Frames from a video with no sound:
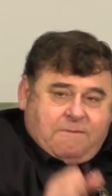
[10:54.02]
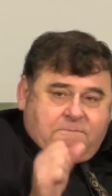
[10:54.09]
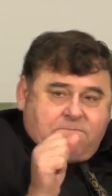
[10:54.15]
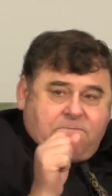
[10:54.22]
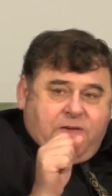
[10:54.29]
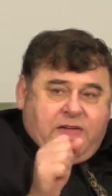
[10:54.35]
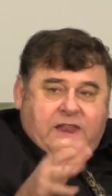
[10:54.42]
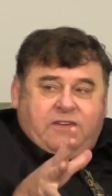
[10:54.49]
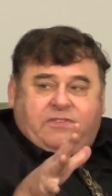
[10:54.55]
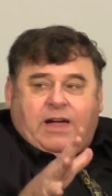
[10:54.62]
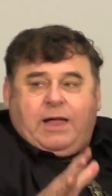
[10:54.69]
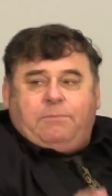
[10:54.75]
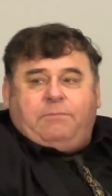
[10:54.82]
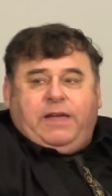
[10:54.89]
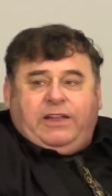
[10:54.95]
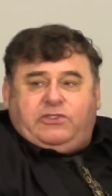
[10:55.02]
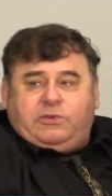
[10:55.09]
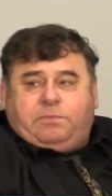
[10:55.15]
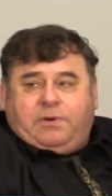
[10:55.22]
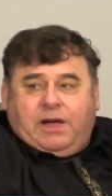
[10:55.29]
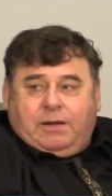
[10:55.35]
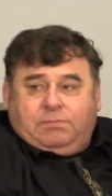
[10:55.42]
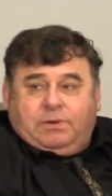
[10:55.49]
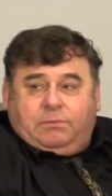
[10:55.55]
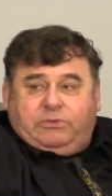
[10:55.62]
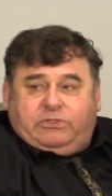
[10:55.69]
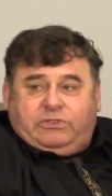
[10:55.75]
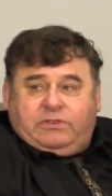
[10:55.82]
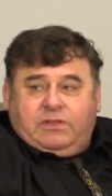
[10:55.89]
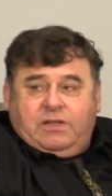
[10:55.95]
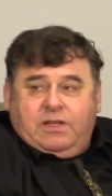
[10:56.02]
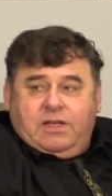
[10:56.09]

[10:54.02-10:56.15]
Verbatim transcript: Men have got major problems.